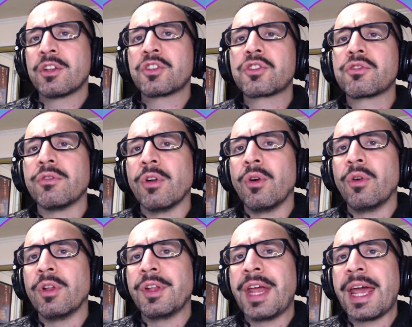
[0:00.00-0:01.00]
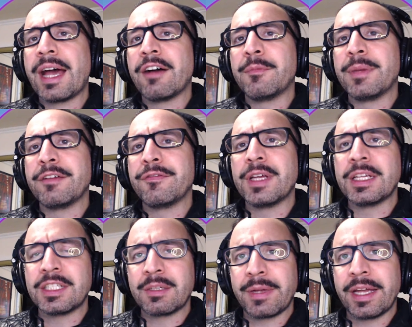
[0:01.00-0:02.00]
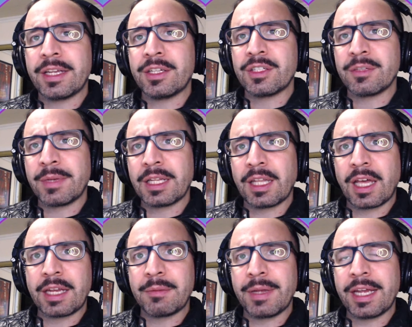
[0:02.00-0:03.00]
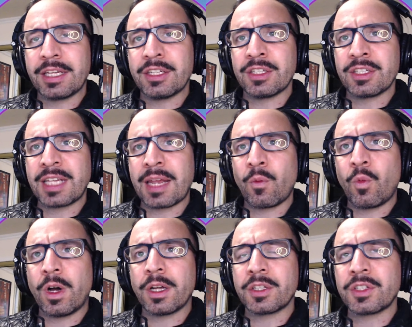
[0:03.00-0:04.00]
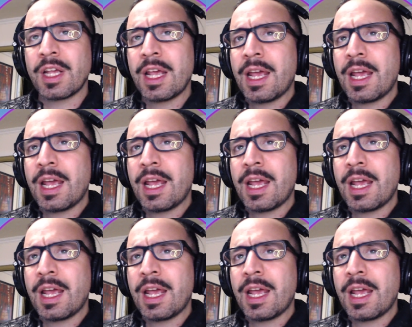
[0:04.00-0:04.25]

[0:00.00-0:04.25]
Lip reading: scroll and have my facing pages and my line pages at once,